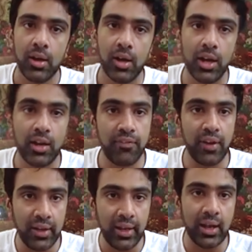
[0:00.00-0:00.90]
It
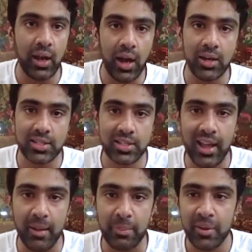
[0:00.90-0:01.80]
felt like a hard
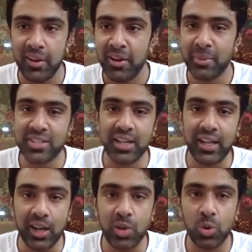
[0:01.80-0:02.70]
slap. But
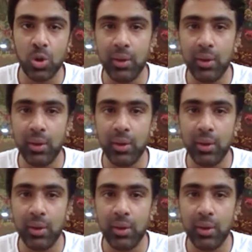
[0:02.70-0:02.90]
sitting at home,